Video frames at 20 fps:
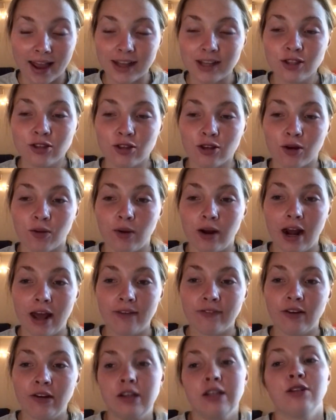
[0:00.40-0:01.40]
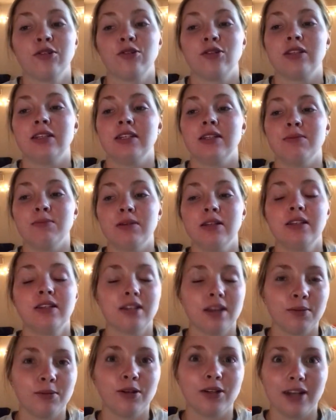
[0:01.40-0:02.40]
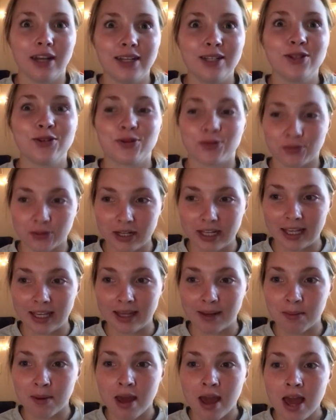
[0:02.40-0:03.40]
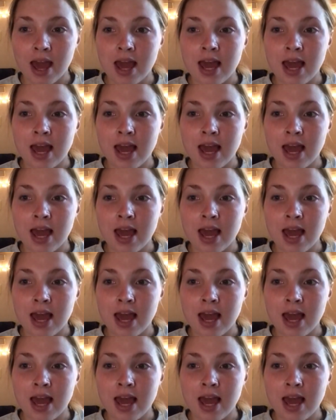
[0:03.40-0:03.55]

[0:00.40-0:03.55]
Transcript: Okay, so what I found interesting in Midsummer Night Dream